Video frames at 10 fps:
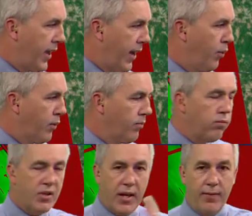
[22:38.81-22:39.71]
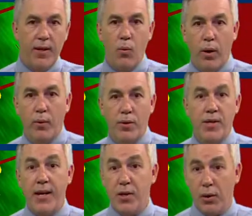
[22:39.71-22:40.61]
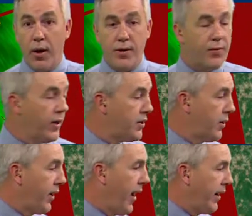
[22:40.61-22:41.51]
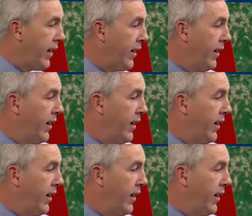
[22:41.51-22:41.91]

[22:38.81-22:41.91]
yeah, we're seeing the one rotation cross Freestone County